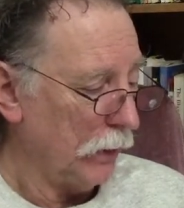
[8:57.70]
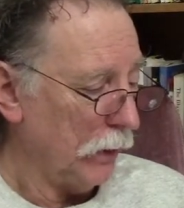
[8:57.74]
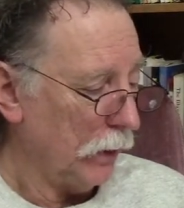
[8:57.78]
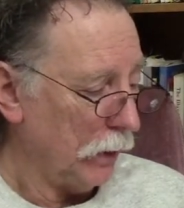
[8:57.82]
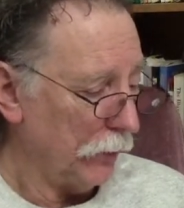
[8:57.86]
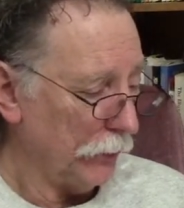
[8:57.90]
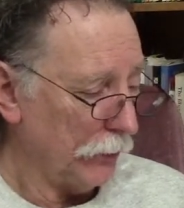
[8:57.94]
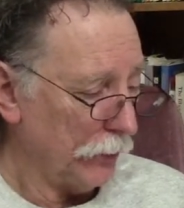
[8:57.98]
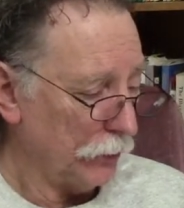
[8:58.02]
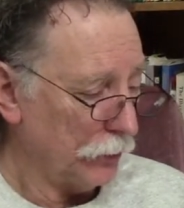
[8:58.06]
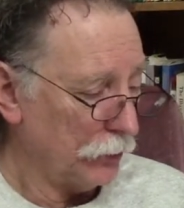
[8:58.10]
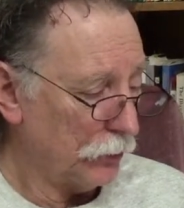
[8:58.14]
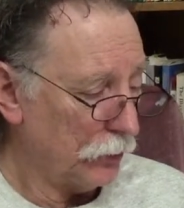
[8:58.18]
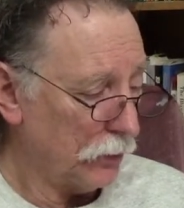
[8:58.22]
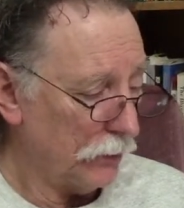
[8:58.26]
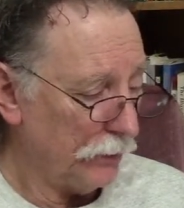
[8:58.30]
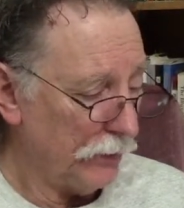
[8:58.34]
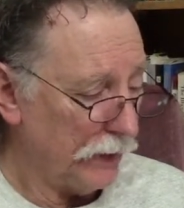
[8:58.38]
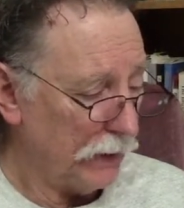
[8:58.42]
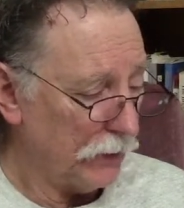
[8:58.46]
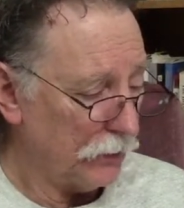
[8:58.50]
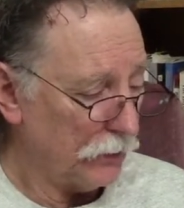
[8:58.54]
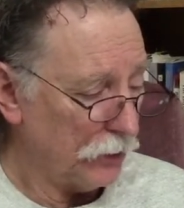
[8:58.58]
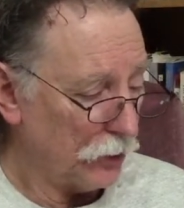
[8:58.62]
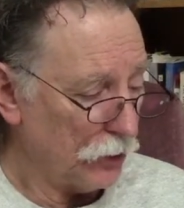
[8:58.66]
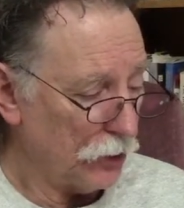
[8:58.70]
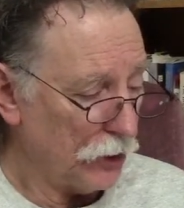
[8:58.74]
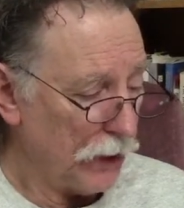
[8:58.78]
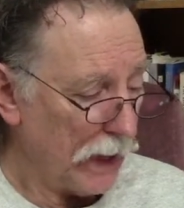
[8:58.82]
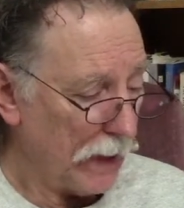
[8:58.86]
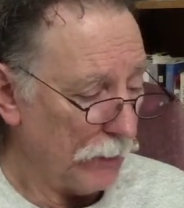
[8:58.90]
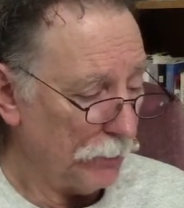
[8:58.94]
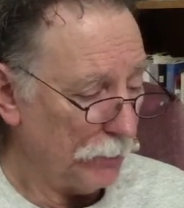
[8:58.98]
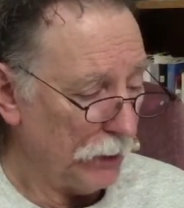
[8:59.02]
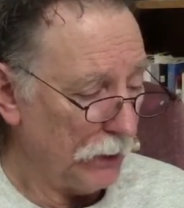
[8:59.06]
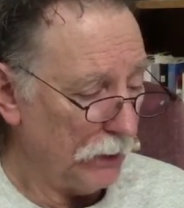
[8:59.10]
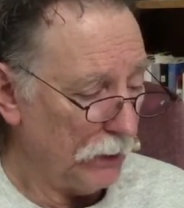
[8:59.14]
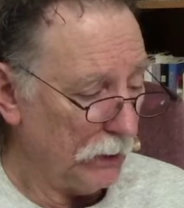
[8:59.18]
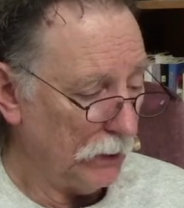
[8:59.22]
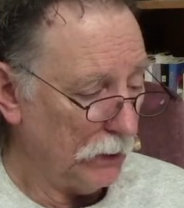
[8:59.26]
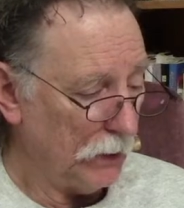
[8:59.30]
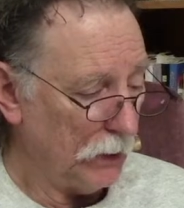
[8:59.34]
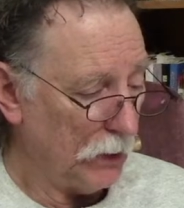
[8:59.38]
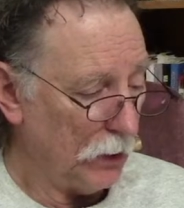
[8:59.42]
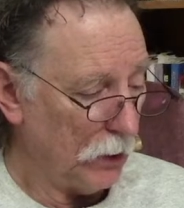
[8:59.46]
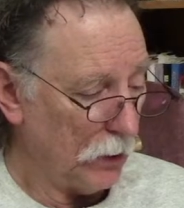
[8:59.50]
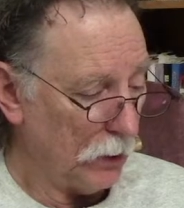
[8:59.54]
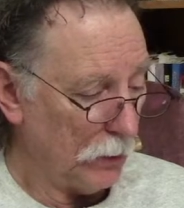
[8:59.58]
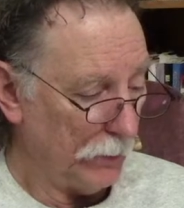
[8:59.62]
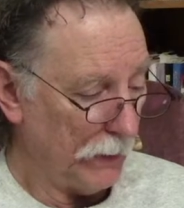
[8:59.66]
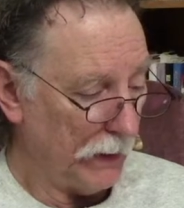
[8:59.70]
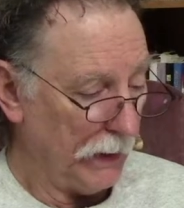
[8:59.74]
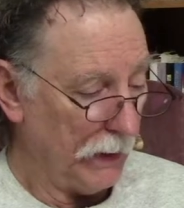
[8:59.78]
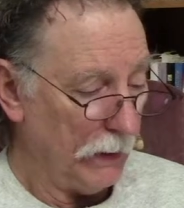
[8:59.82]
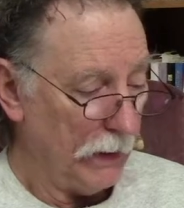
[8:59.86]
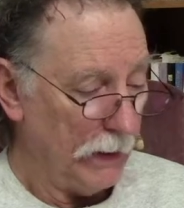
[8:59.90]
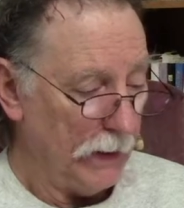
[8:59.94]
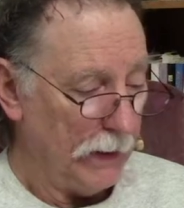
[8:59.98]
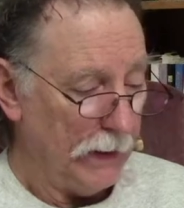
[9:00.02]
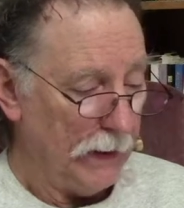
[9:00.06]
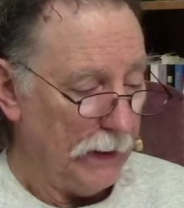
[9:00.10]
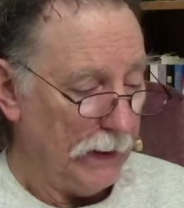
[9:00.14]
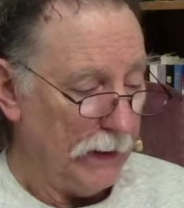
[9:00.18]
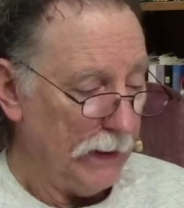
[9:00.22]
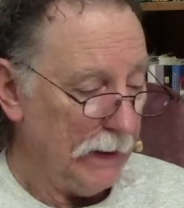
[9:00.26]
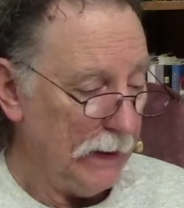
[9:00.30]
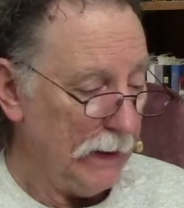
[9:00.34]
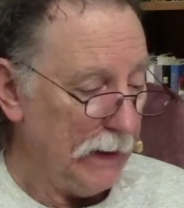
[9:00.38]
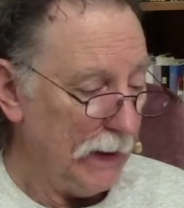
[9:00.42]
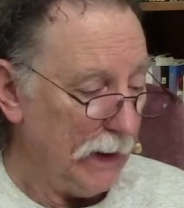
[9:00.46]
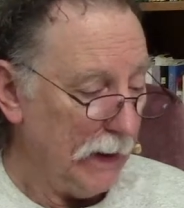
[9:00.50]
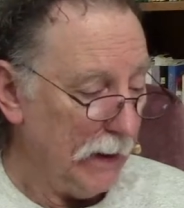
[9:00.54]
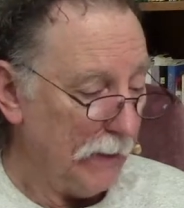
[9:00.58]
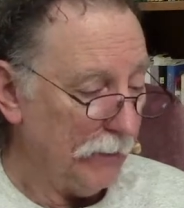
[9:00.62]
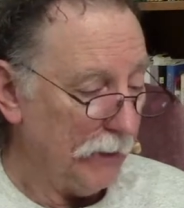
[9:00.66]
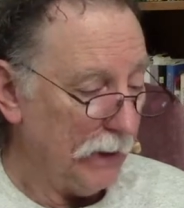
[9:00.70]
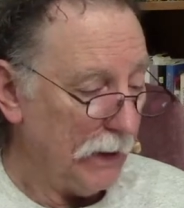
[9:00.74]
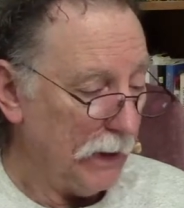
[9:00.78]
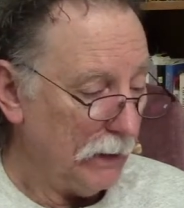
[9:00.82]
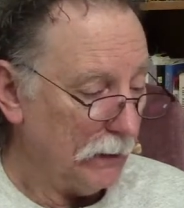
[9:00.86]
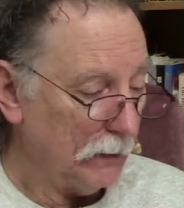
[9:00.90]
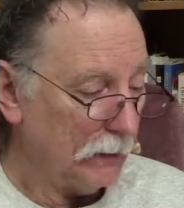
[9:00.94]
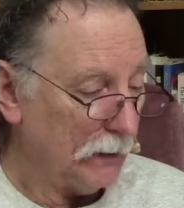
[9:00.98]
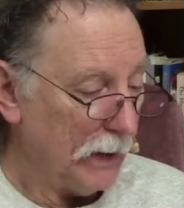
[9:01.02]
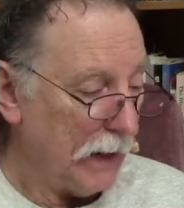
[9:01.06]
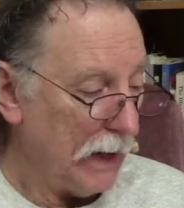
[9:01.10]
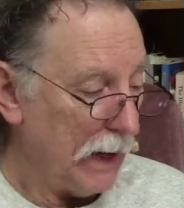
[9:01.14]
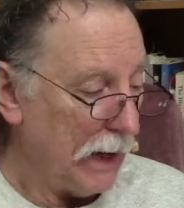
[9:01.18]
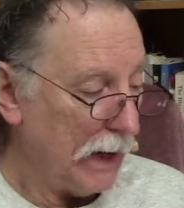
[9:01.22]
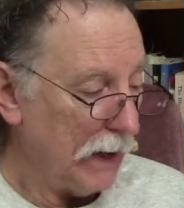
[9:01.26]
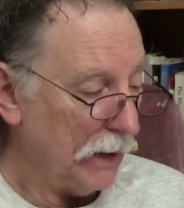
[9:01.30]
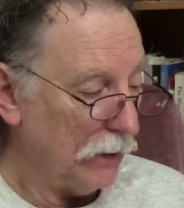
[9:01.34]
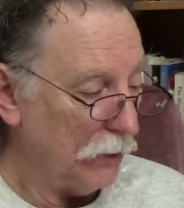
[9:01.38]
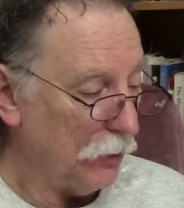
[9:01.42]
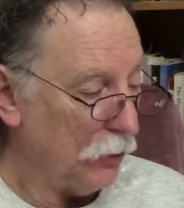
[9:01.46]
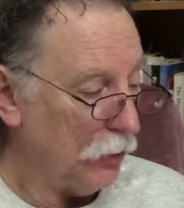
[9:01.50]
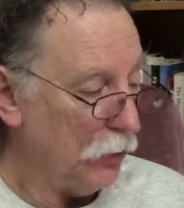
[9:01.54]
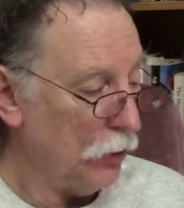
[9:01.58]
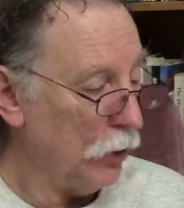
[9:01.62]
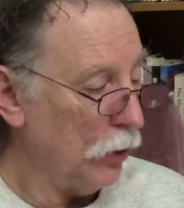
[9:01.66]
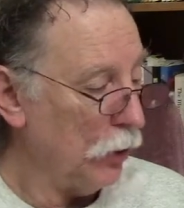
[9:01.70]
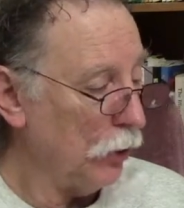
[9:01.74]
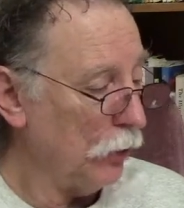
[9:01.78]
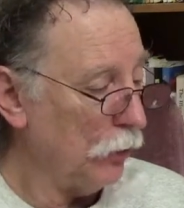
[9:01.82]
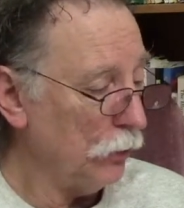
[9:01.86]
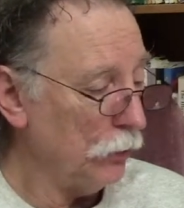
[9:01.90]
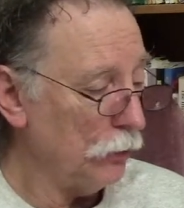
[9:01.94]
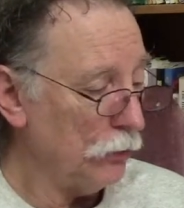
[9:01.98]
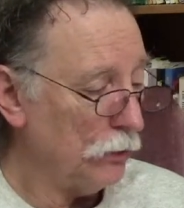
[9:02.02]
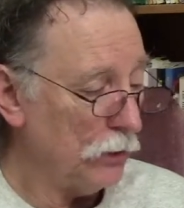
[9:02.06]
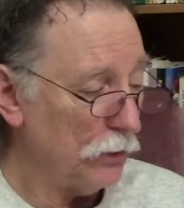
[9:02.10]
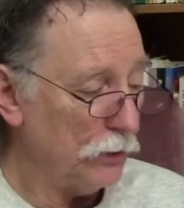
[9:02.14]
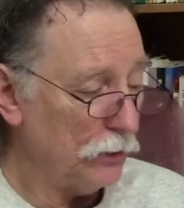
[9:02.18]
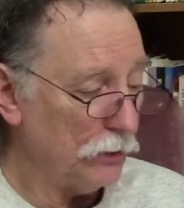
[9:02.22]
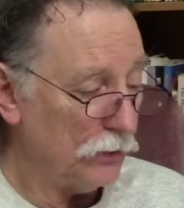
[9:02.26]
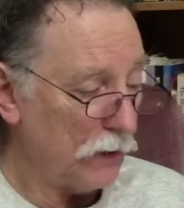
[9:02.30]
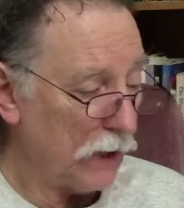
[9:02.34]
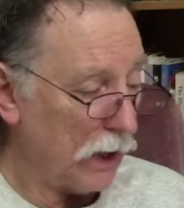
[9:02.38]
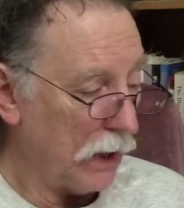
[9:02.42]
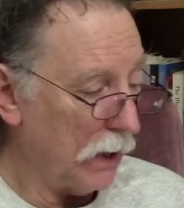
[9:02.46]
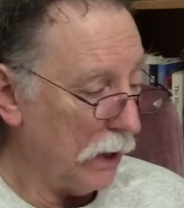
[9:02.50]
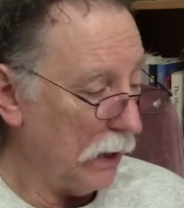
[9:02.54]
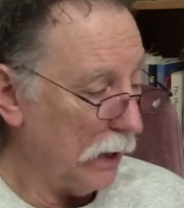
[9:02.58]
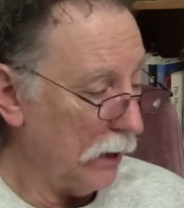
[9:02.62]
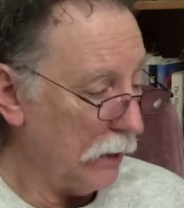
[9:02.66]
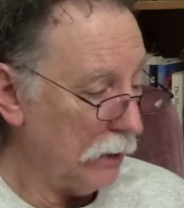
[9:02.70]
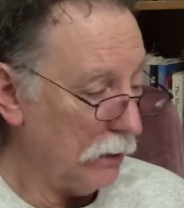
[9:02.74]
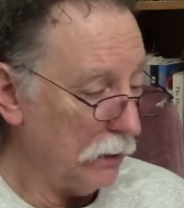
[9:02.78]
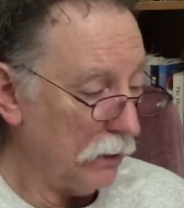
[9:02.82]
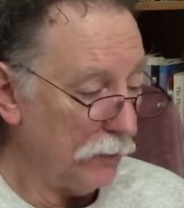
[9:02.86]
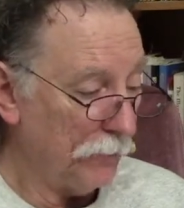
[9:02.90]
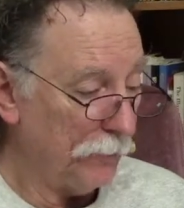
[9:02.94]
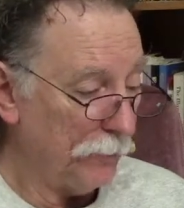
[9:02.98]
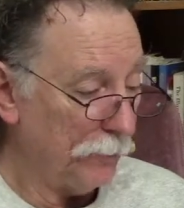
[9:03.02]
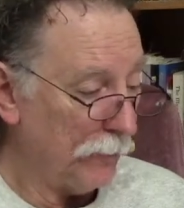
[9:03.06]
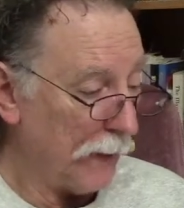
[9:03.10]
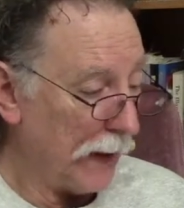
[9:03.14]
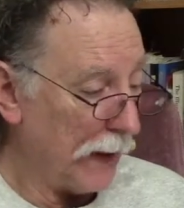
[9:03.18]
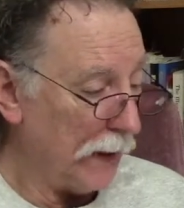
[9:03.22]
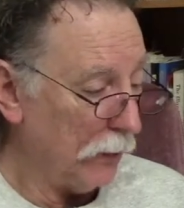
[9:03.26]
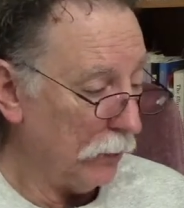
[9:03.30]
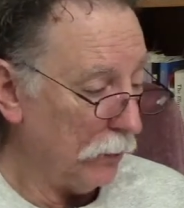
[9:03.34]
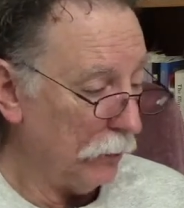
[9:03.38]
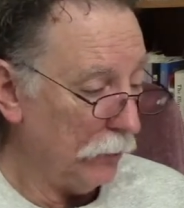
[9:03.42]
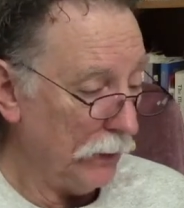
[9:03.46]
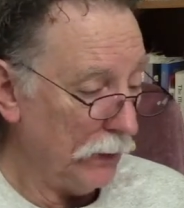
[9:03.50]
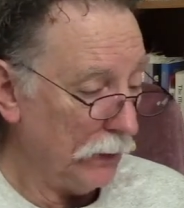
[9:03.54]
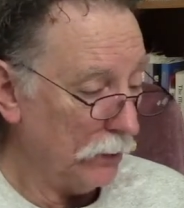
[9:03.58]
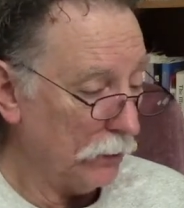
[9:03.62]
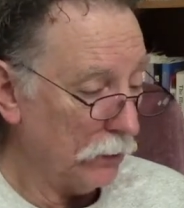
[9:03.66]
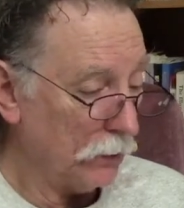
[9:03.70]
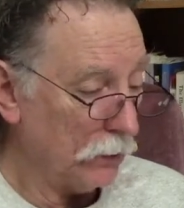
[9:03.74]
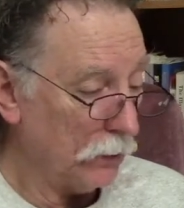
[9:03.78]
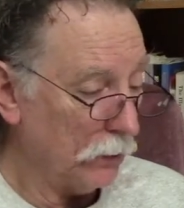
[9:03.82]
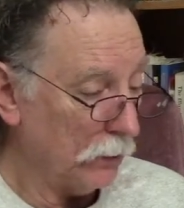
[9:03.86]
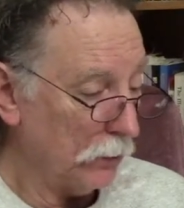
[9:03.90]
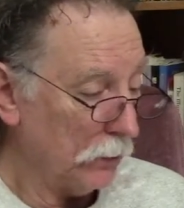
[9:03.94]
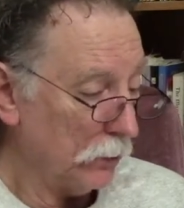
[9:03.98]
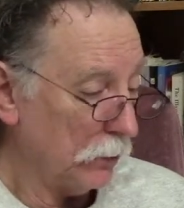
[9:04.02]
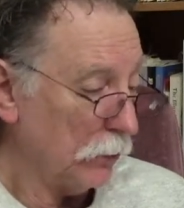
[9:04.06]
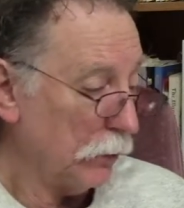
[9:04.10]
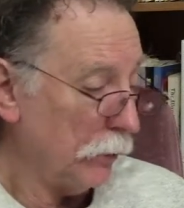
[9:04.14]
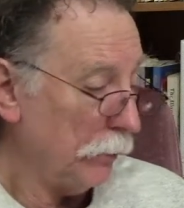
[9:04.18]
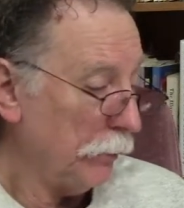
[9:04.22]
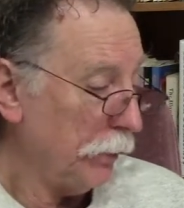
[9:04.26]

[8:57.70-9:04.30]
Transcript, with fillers: Although serving as a chaplain in the army, he evidently had no design of following the clerical